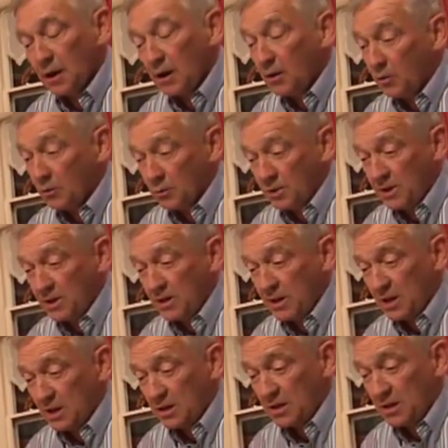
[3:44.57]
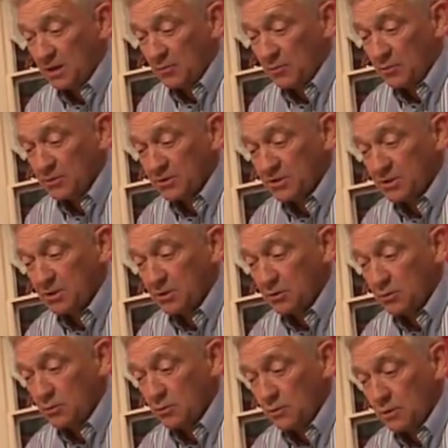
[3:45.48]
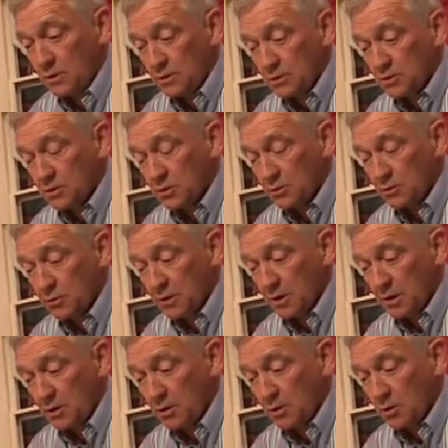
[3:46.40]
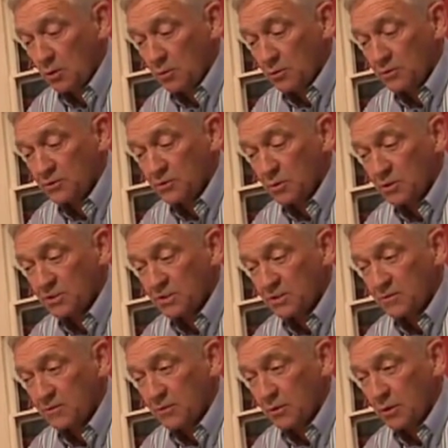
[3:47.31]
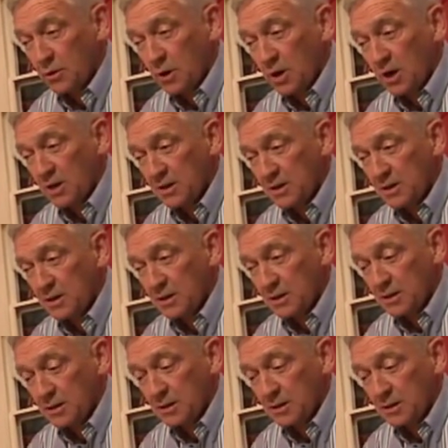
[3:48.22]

Oh, he did. It was to ensure that Uncle Lawrence wasn't forgotten.